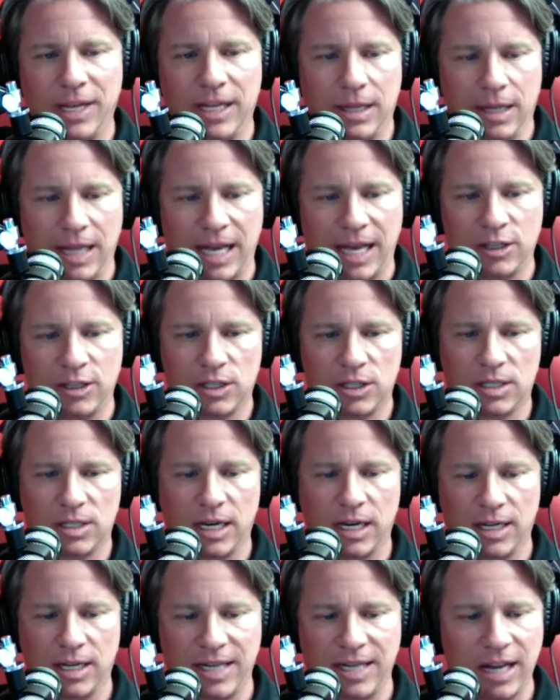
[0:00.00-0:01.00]
less
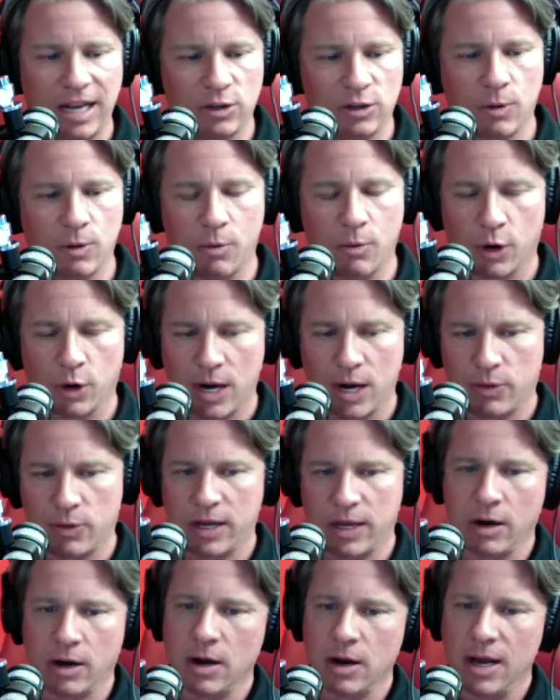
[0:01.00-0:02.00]
tense when we're out
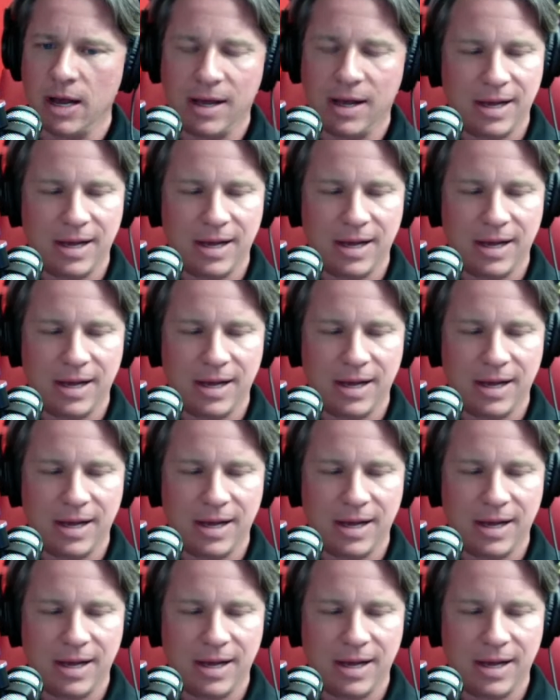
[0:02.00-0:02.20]
there.